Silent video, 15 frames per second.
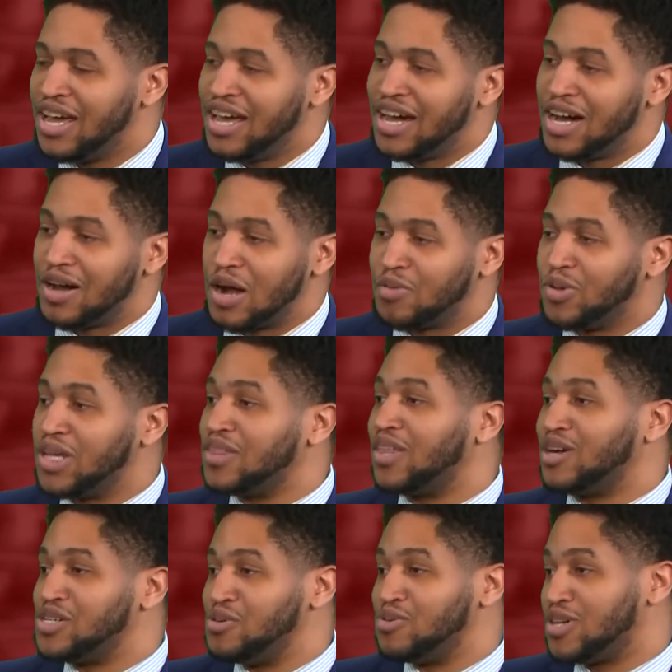I really
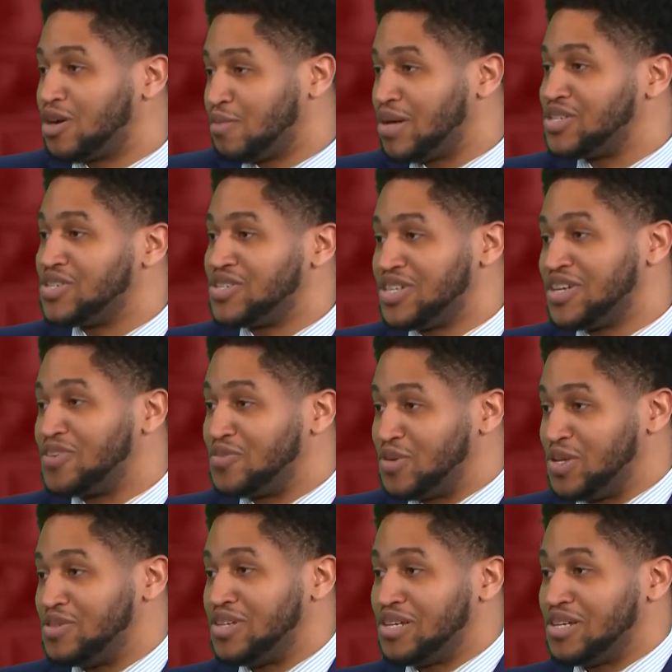thought you were talking about yourself when you said